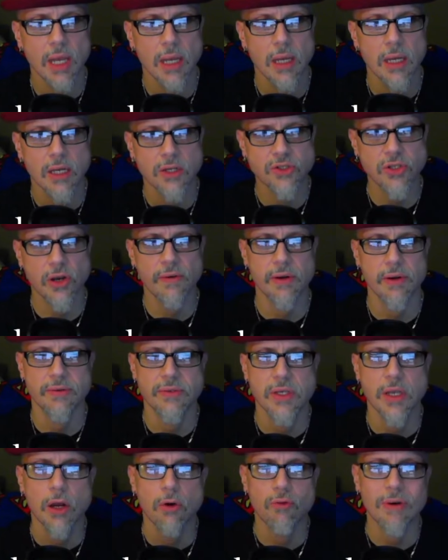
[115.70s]

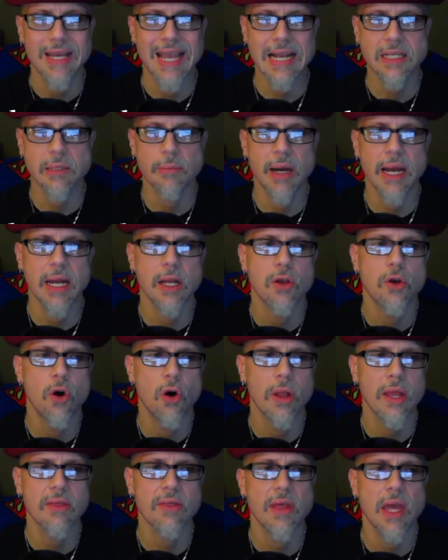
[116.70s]
Conservatives react to Biden
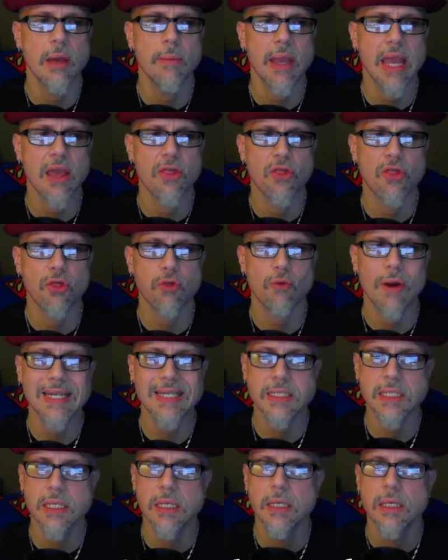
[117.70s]
calling them a
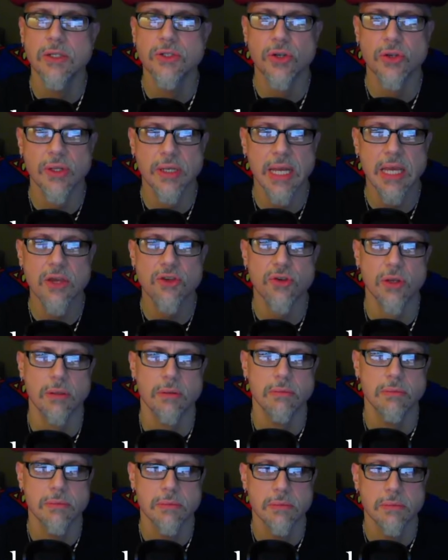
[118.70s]
threat to the nation.
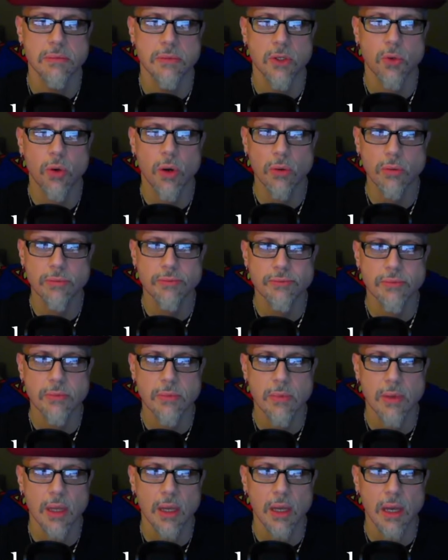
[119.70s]
Quote,
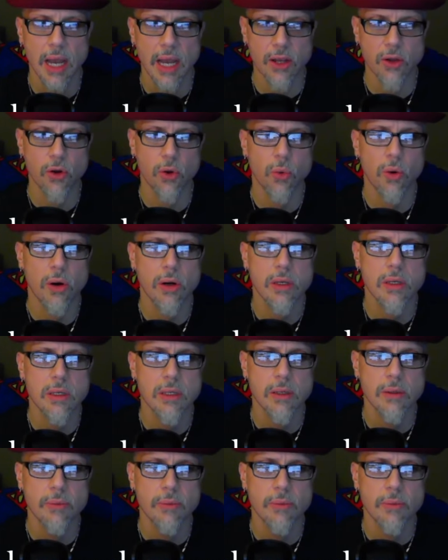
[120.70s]
I go to work,